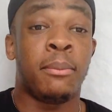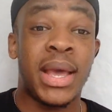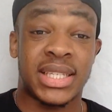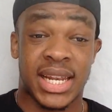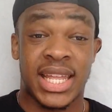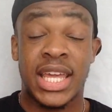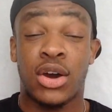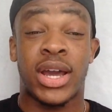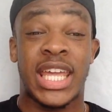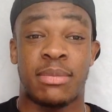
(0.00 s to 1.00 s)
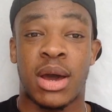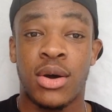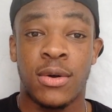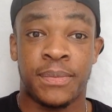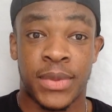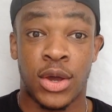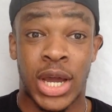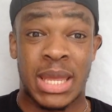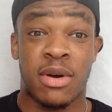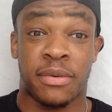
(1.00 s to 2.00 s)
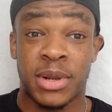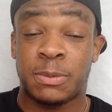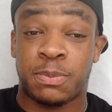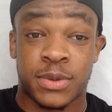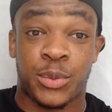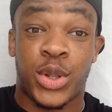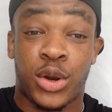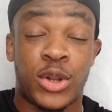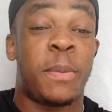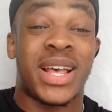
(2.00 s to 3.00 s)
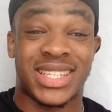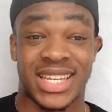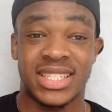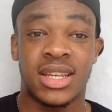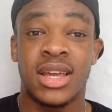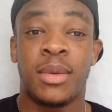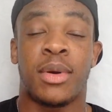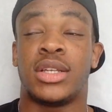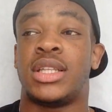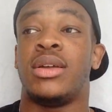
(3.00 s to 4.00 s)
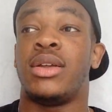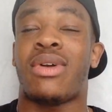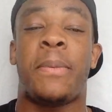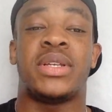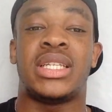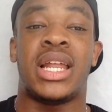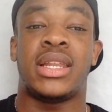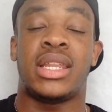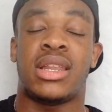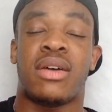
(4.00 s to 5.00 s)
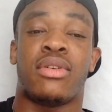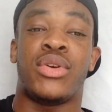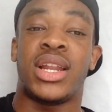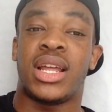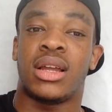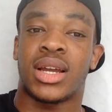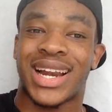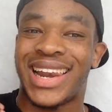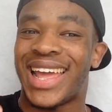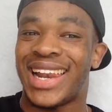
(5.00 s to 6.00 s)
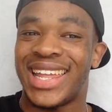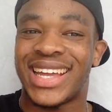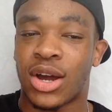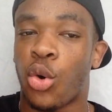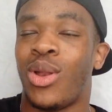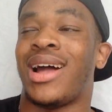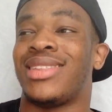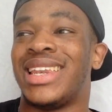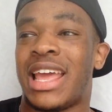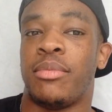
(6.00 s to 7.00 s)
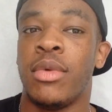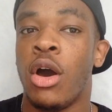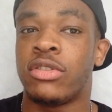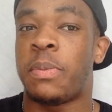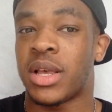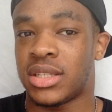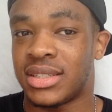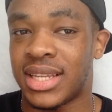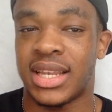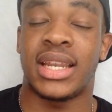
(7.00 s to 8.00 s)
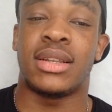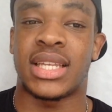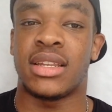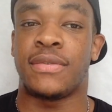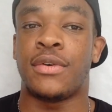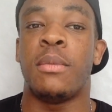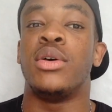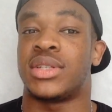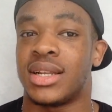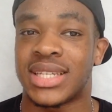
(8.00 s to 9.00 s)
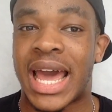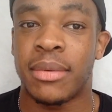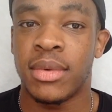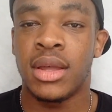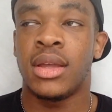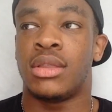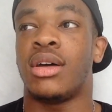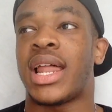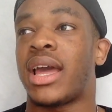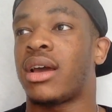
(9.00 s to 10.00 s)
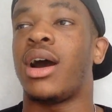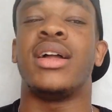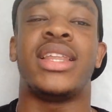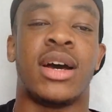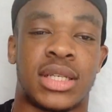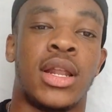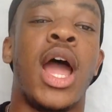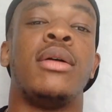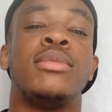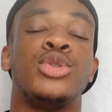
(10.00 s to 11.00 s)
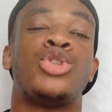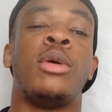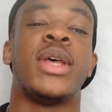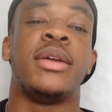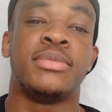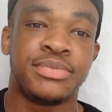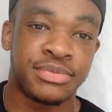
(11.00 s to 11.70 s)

basically, he got email from this, we don't know who the person is, because rappers never really clearly call out the name of the person they're sending for most of the time. Not like Cardell said, hey, Stormzy,